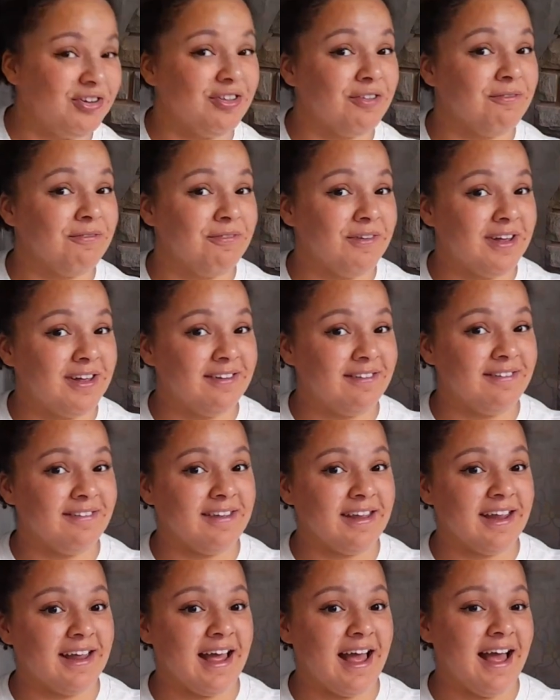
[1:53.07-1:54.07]
the first
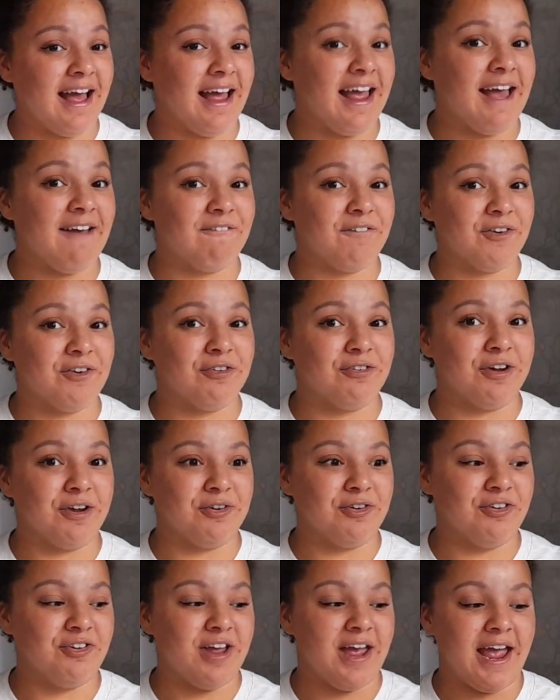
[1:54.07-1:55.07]
thing I ever
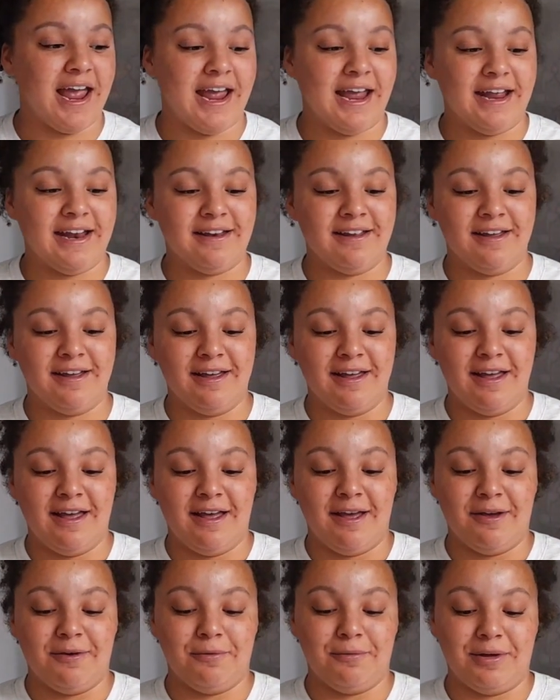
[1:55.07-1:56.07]
crocheted,
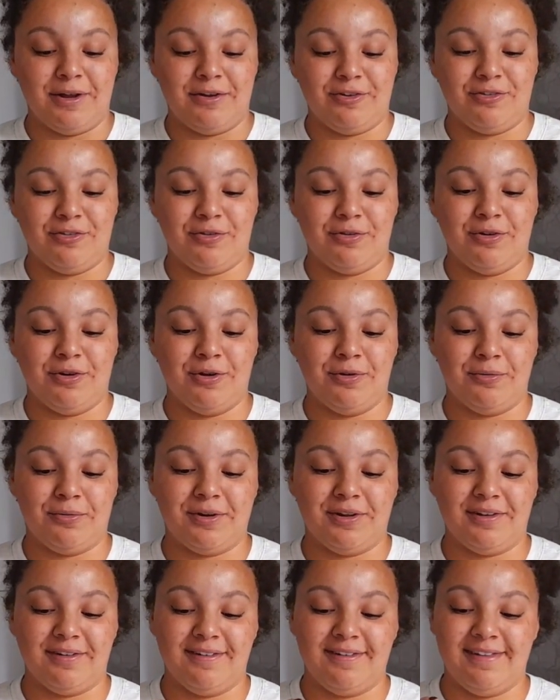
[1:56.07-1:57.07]
which
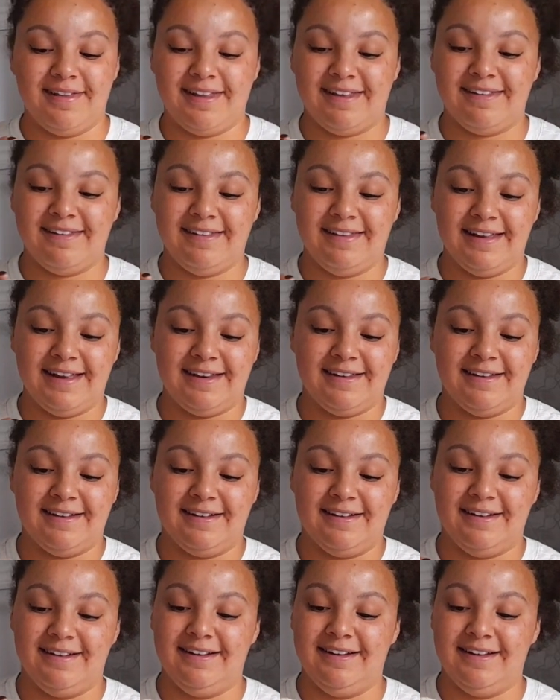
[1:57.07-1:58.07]
was this
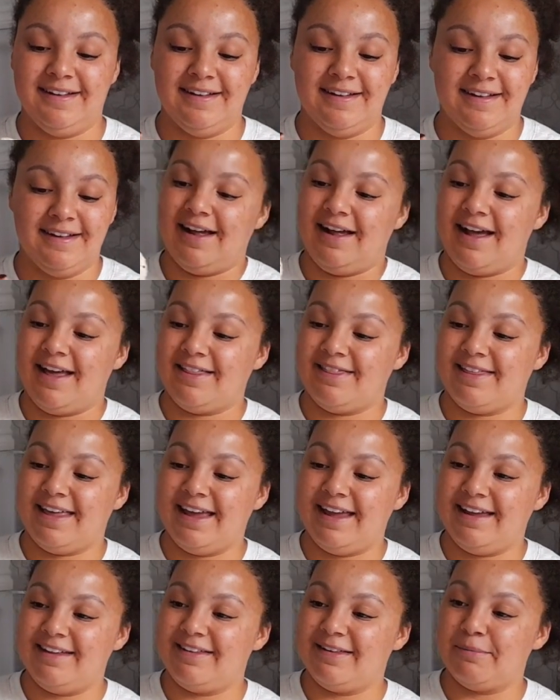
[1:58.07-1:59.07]
little, I
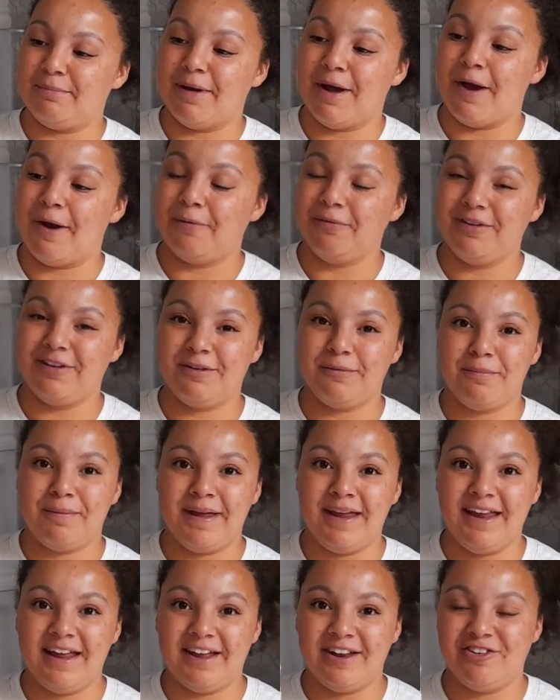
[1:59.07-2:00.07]
think he's supposed to
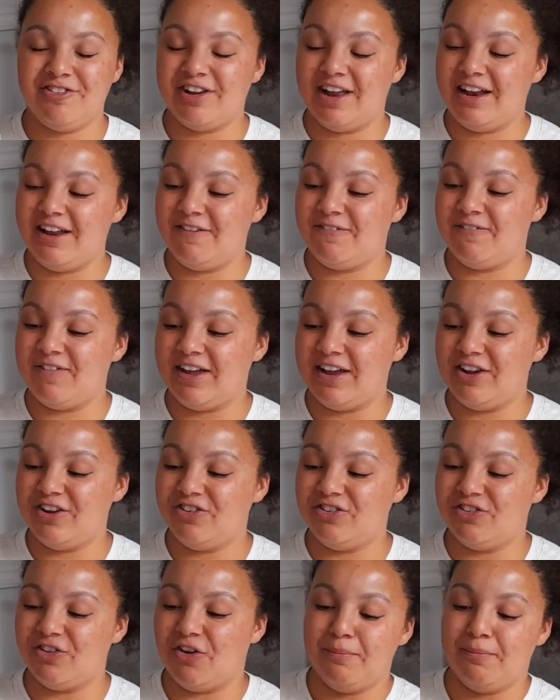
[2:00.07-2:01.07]
be a
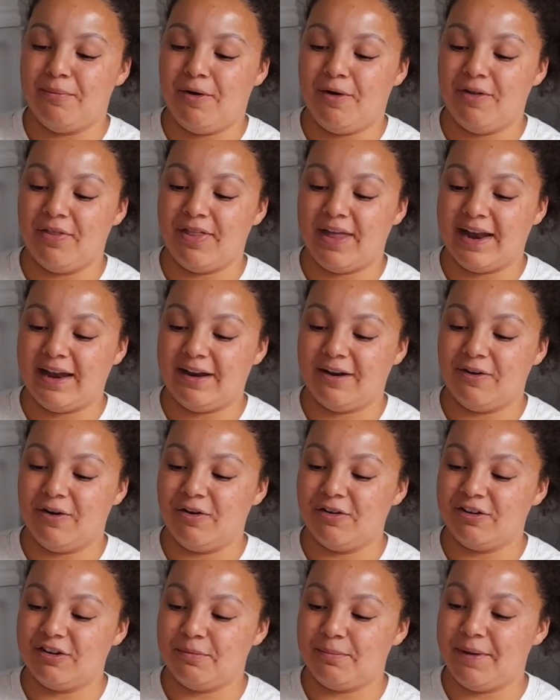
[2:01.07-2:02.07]
jellyfish more than an
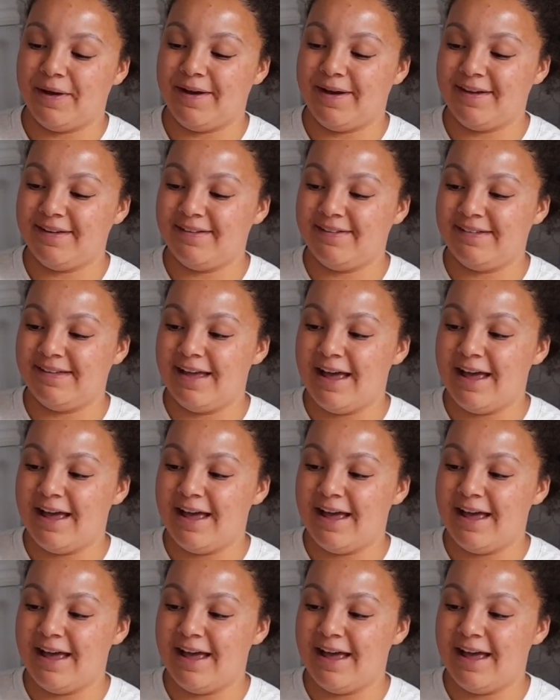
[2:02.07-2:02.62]
octopus,